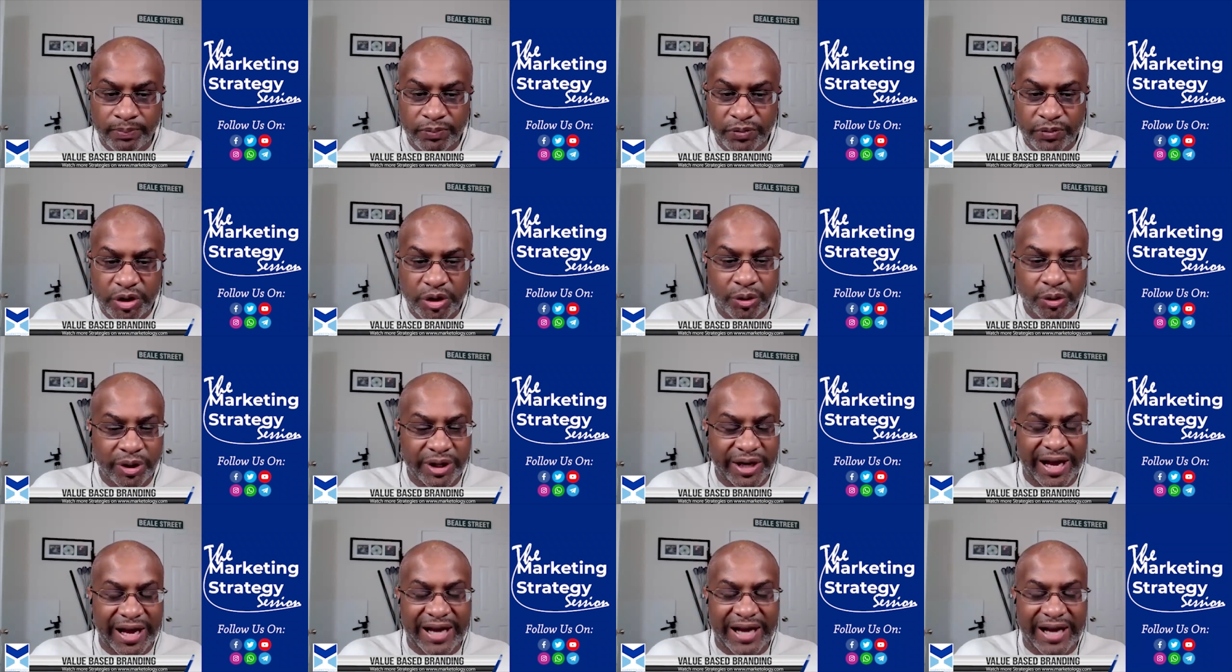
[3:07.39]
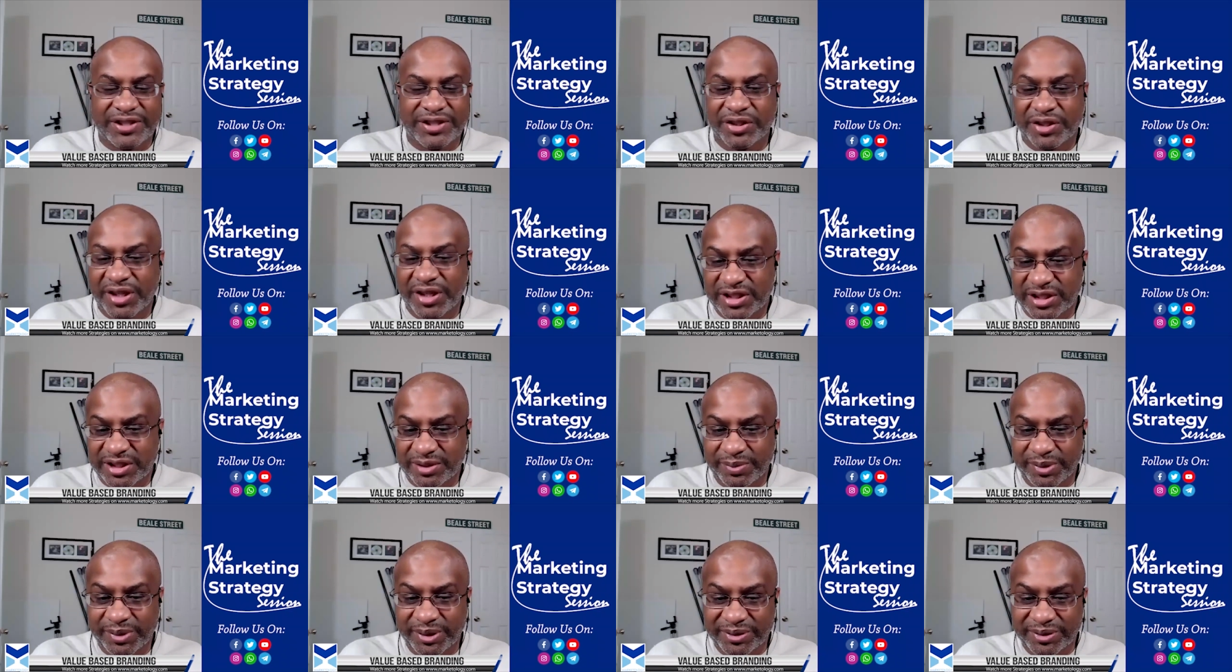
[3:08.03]
you are not your
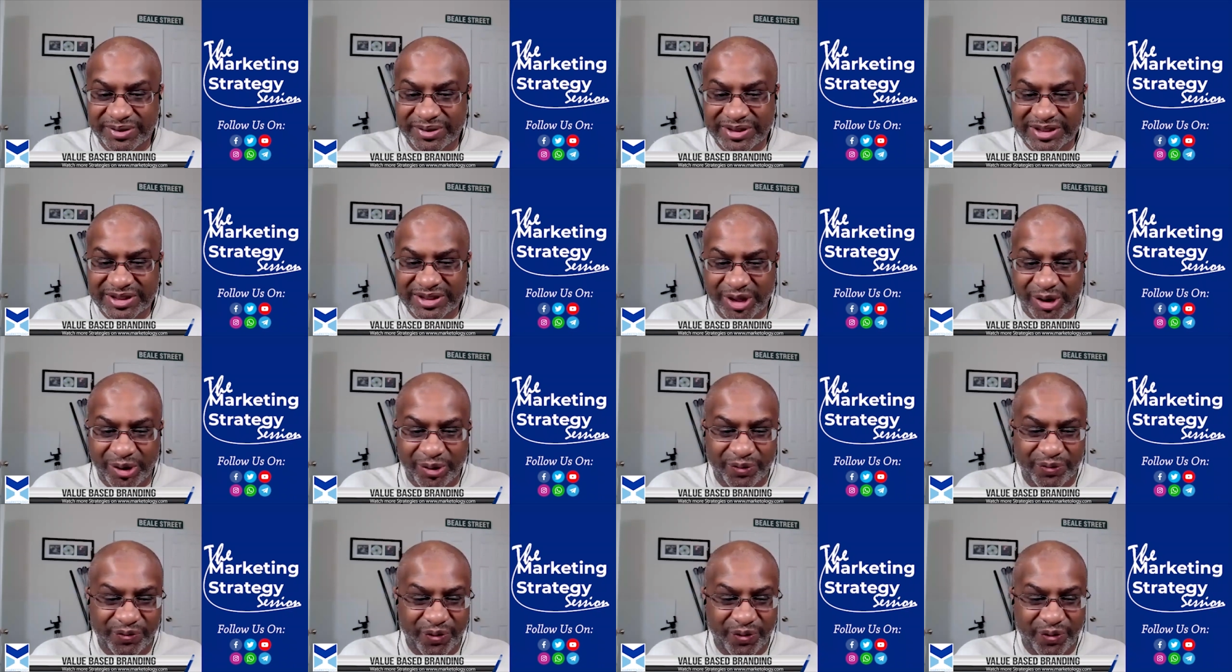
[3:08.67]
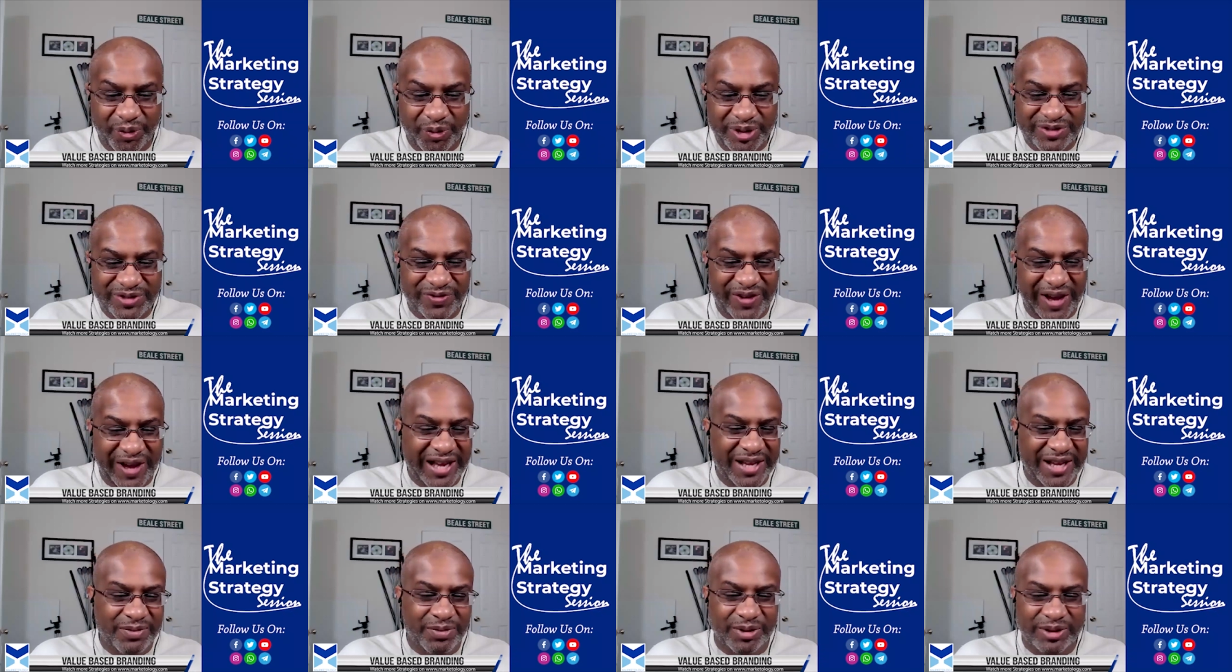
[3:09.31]
customer. So for what's
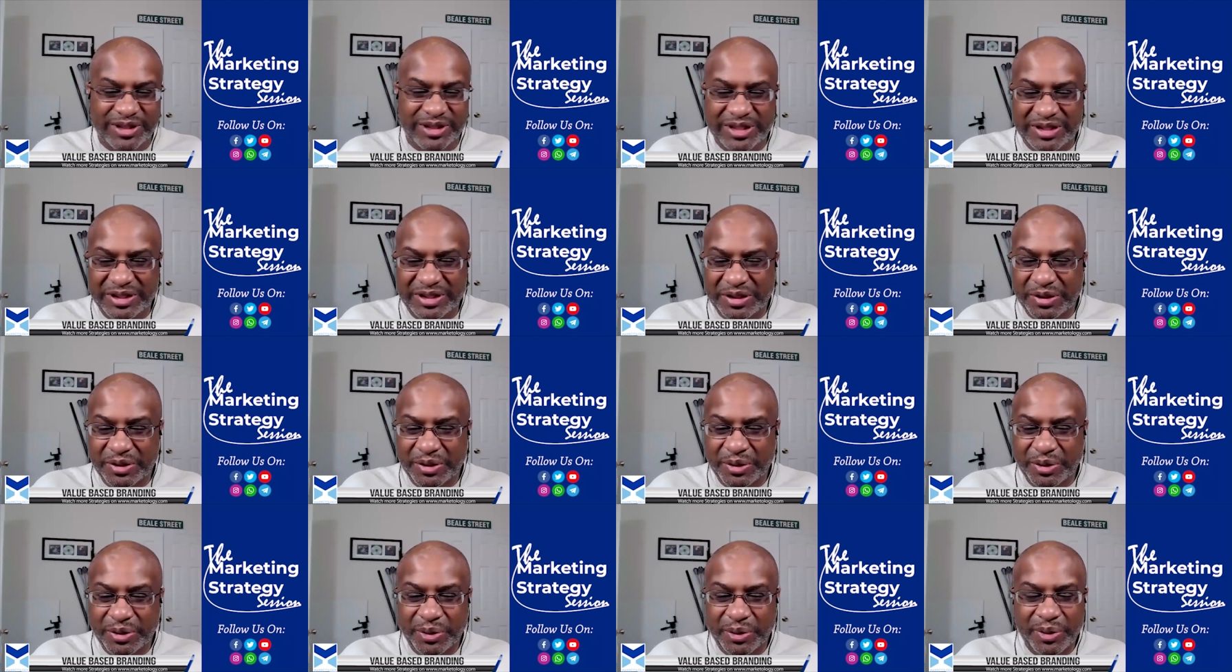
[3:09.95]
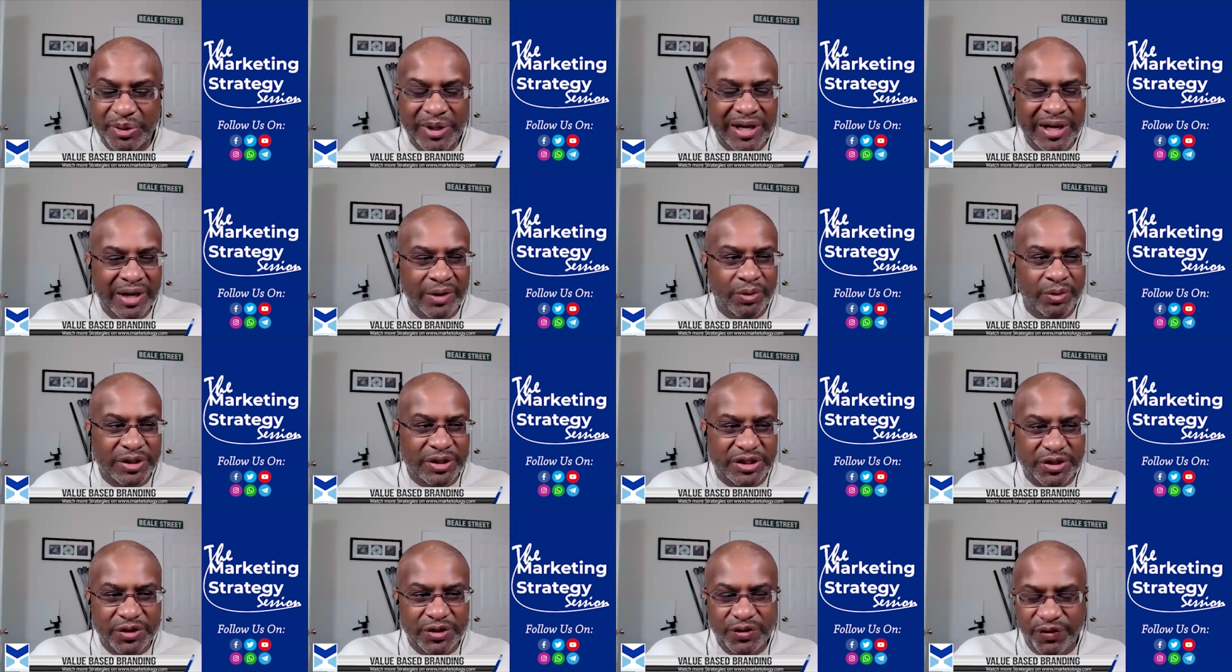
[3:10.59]
valuable to you,
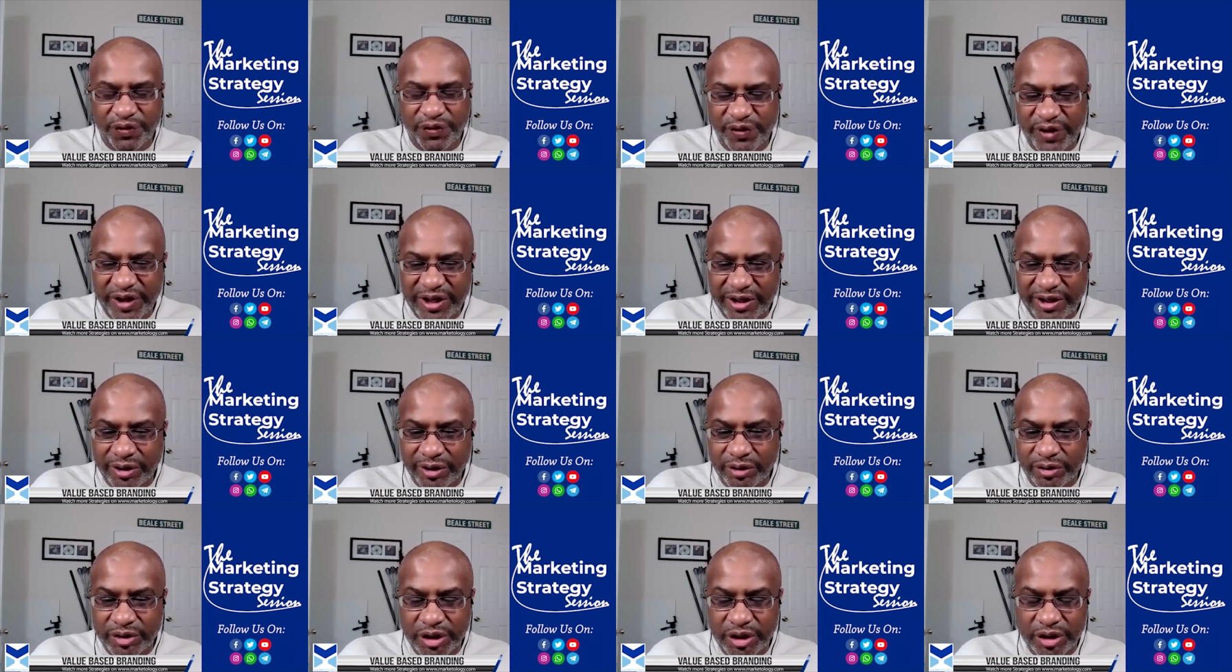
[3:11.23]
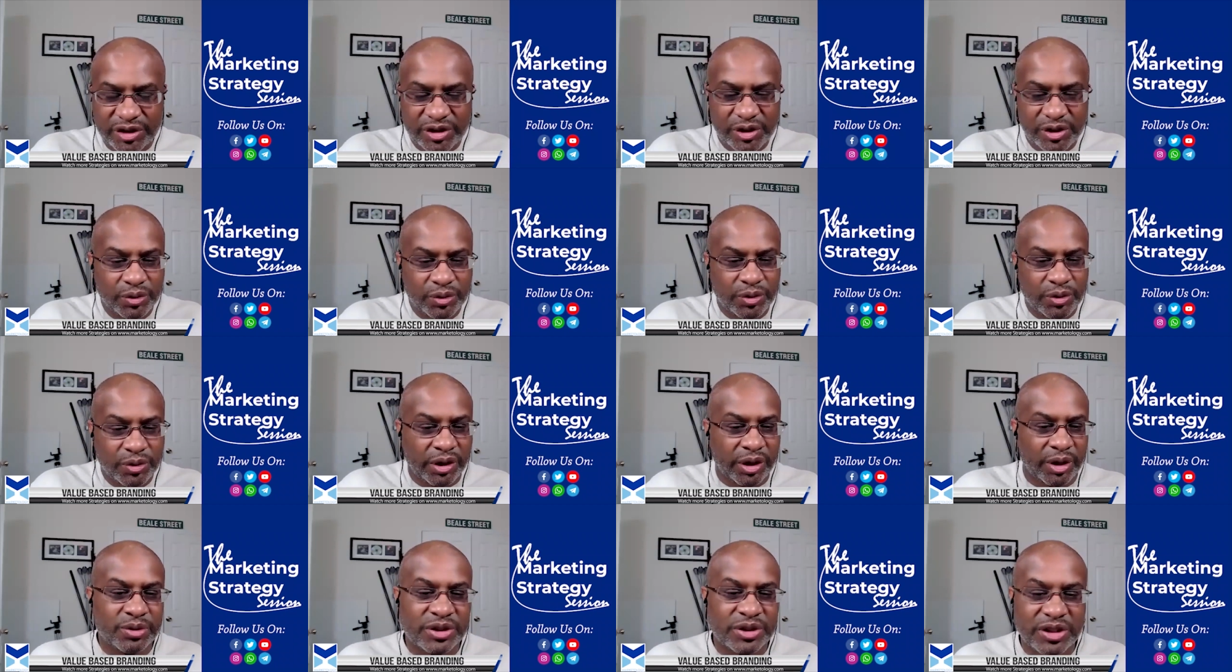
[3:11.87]
what you feel, you're too
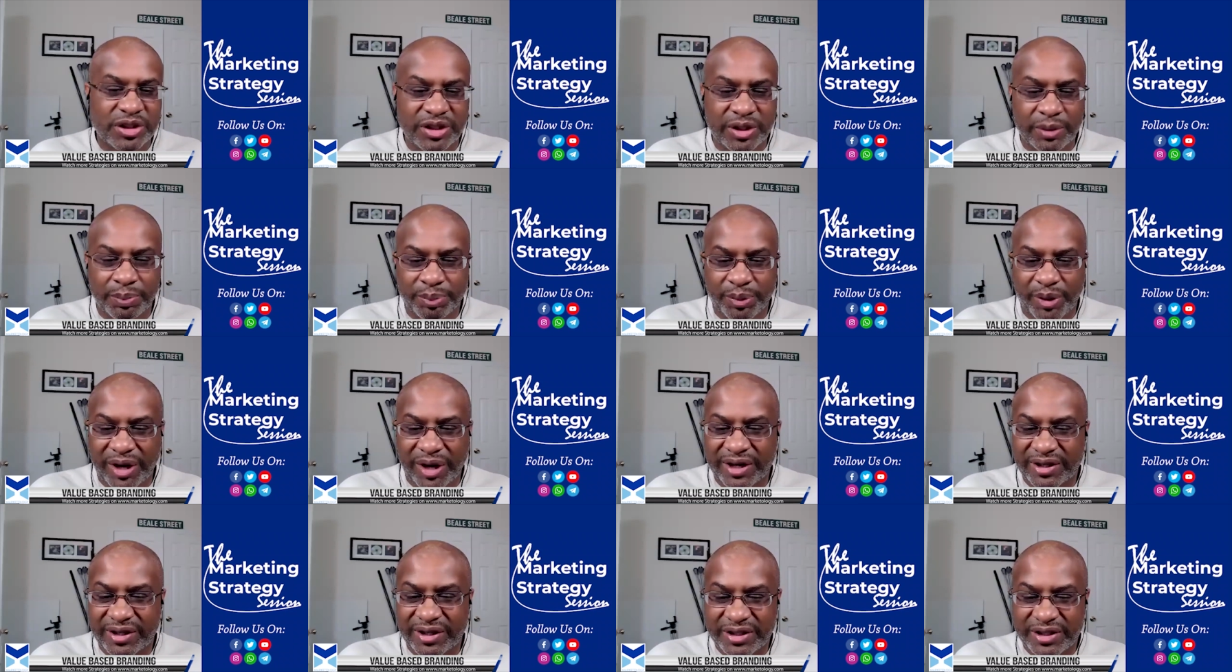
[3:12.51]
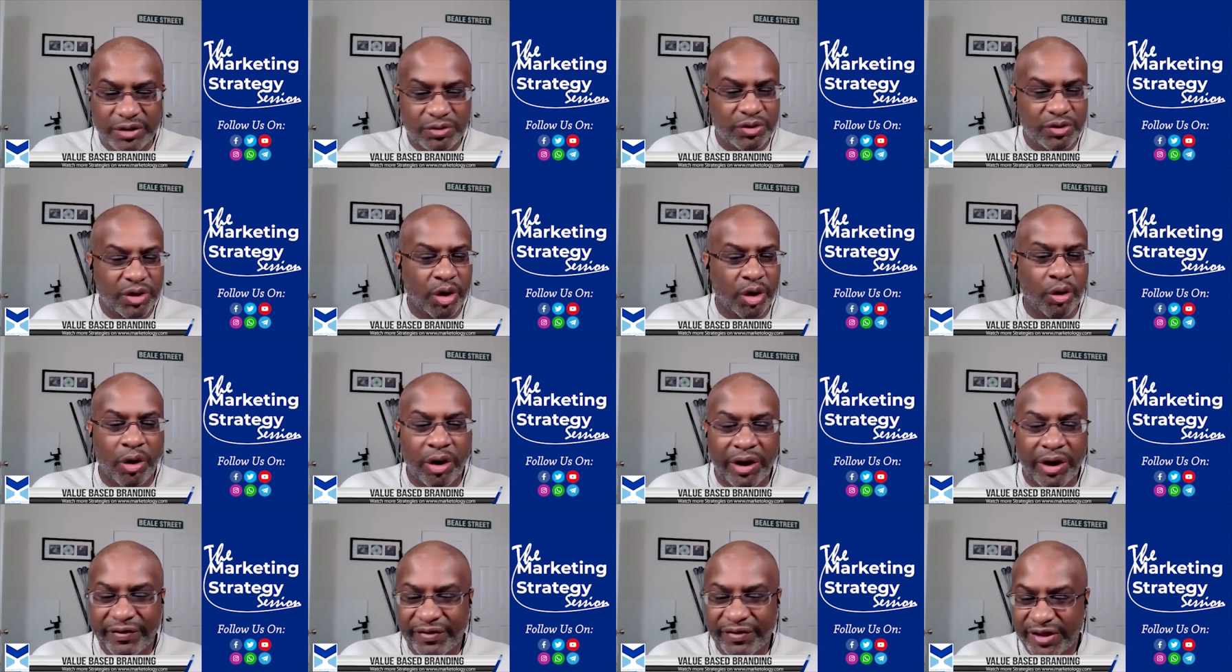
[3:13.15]
close to the product, you
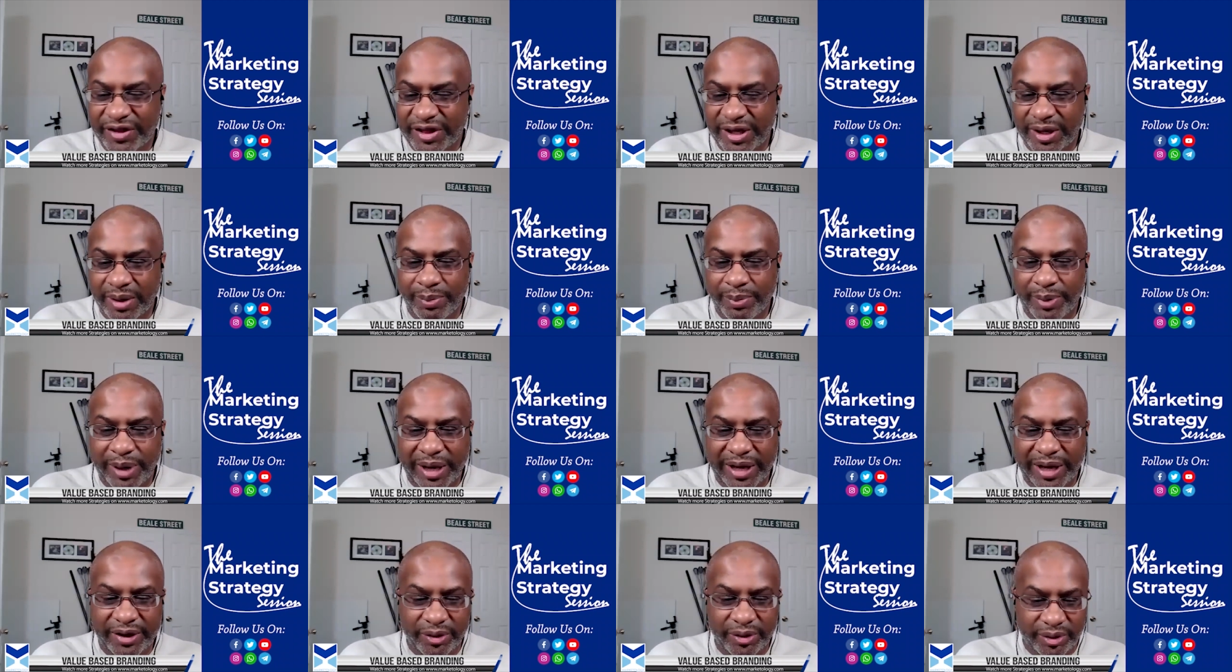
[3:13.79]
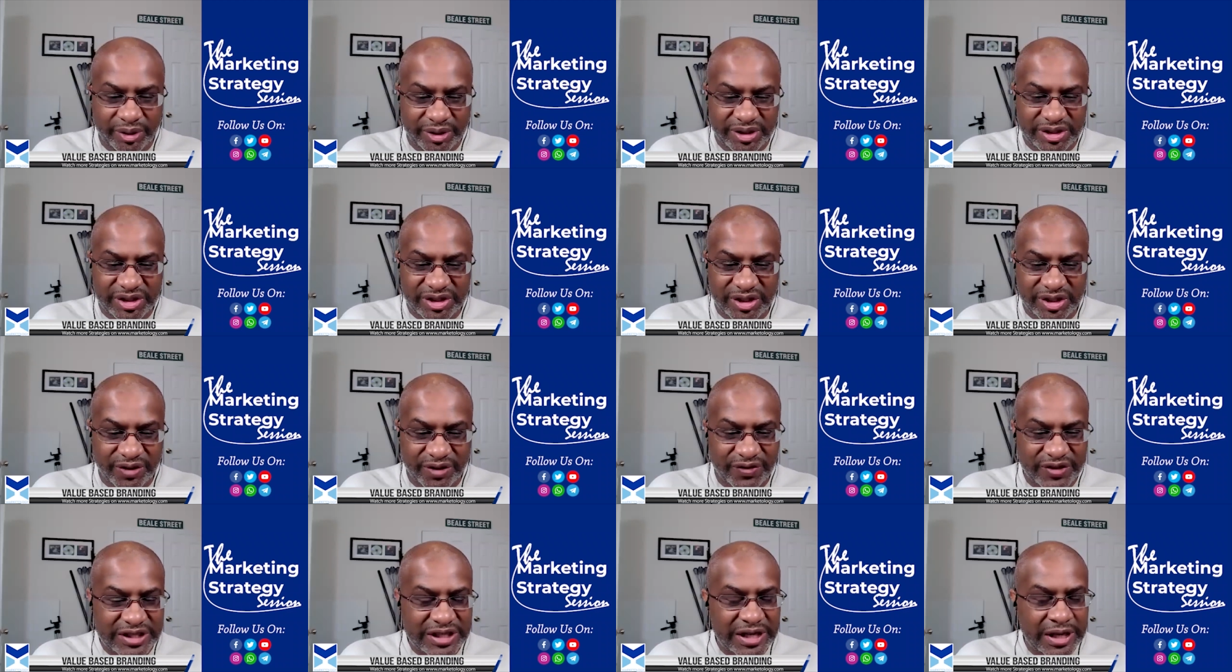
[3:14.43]
know everything about it or the
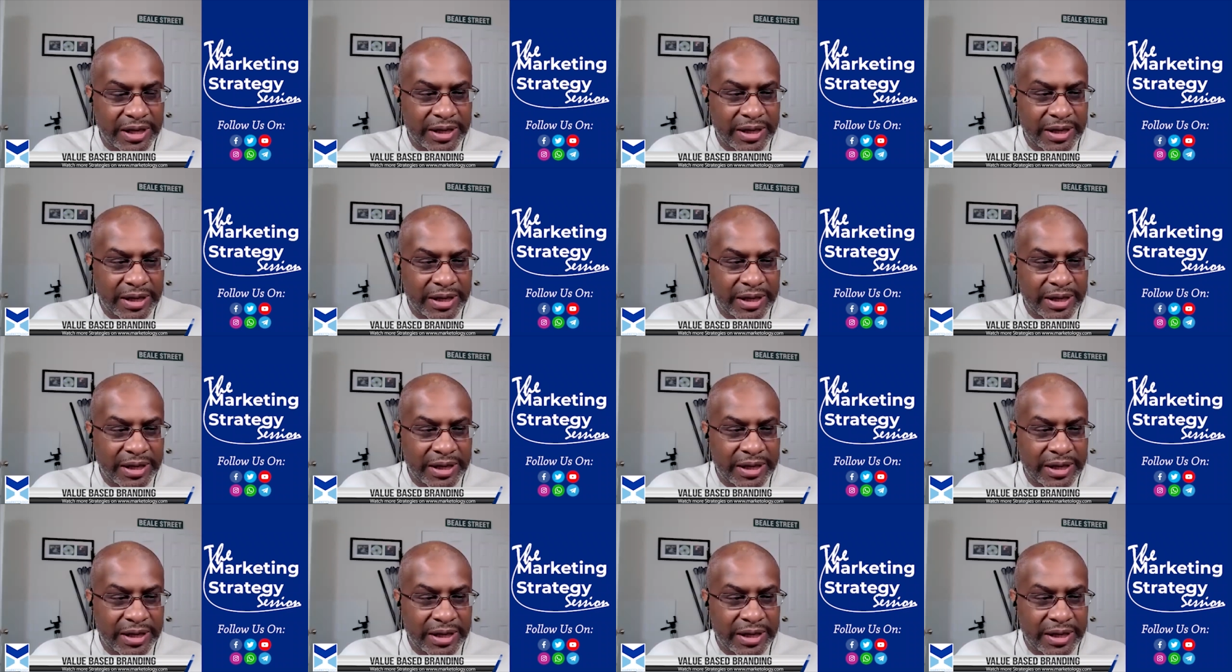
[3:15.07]
service.